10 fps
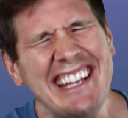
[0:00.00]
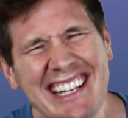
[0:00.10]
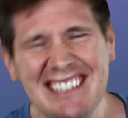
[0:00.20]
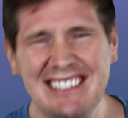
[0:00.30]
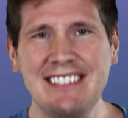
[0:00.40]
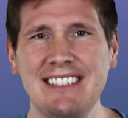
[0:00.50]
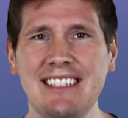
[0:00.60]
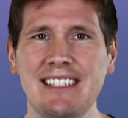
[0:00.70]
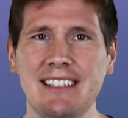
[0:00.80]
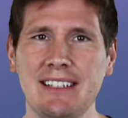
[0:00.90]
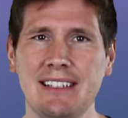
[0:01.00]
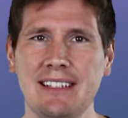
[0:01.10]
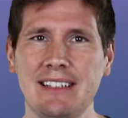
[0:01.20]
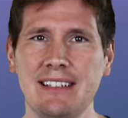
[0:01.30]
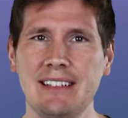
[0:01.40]
needs.
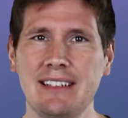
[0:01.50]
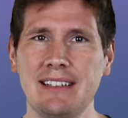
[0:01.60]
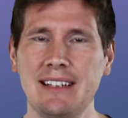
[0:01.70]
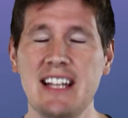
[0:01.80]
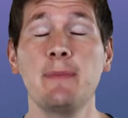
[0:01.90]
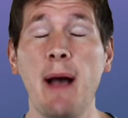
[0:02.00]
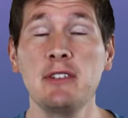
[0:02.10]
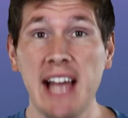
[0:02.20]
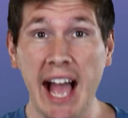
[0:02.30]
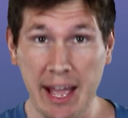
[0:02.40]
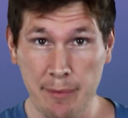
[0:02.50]
It's about time.